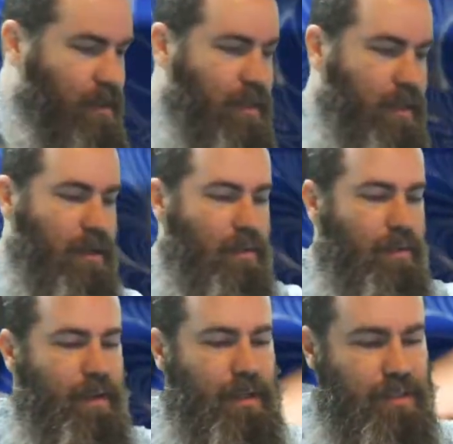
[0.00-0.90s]
in here,
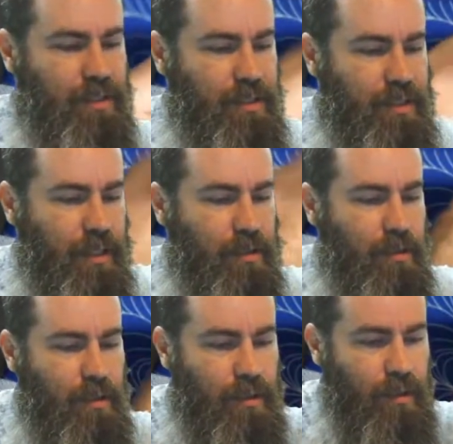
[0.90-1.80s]
we've got a
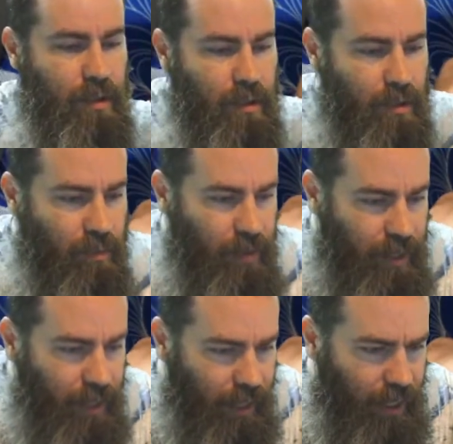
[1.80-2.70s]
sticker.
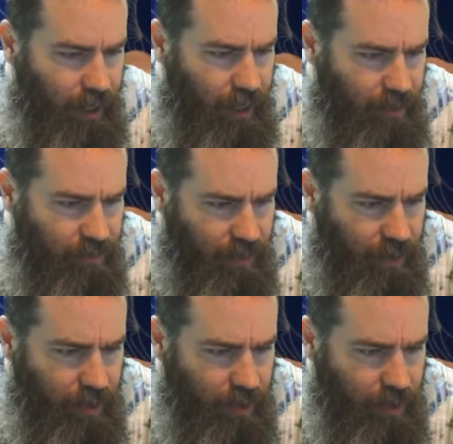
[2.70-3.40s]
We have,